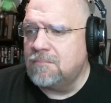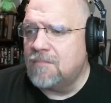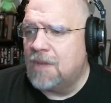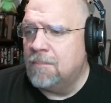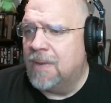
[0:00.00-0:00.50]

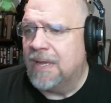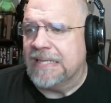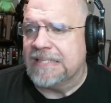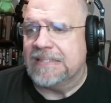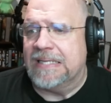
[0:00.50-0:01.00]
but
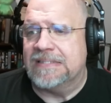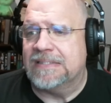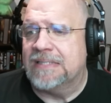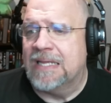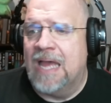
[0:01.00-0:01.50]
it's,
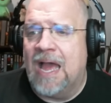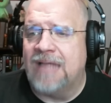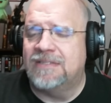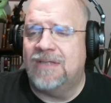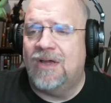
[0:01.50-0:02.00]
it's, I
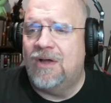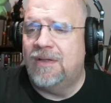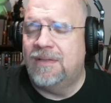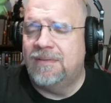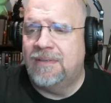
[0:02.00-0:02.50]

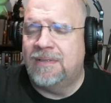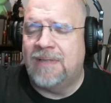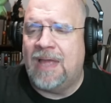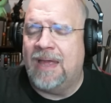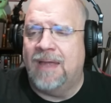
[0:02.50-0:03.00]
saw,
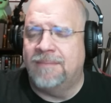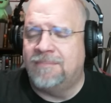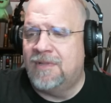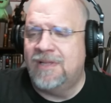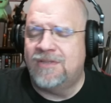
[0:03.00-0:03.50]
I, I,
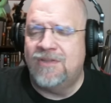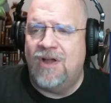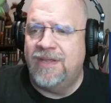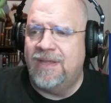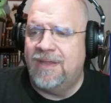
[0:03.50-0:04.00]
clicked
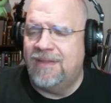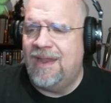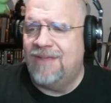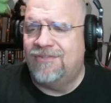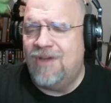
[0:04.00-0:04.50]
on it and then
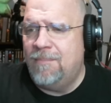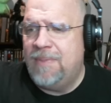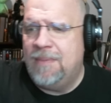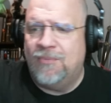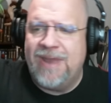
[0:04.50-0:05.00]
I saw
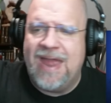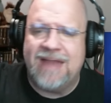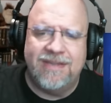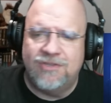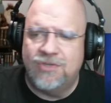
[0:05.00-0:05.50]
people
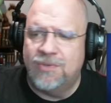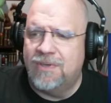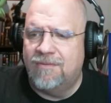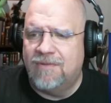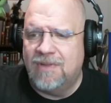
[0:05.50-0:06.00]
reacting to it
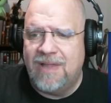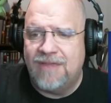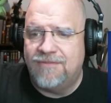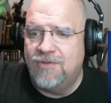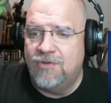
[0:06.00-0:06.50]
over the
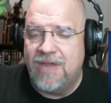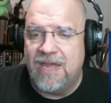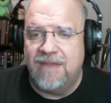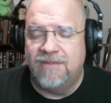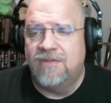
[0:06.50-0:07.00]
last few
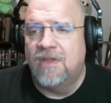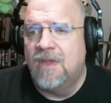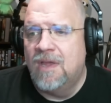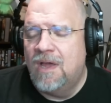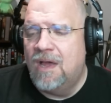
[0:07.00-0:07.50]
days.
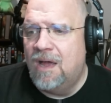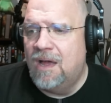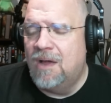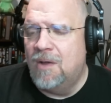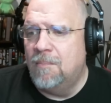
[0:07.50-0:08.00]

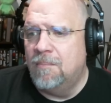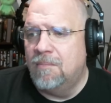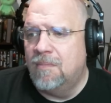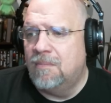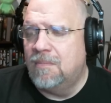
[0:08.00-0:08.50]
Um,
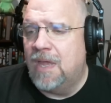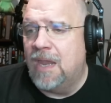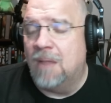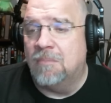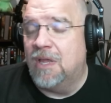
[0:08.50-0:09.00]

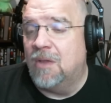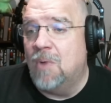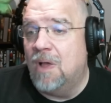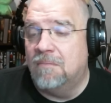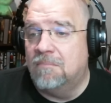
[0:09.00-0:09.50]
and I'm like,
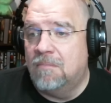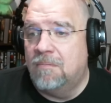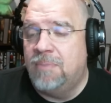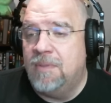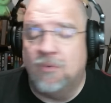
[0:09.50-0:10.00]
well, people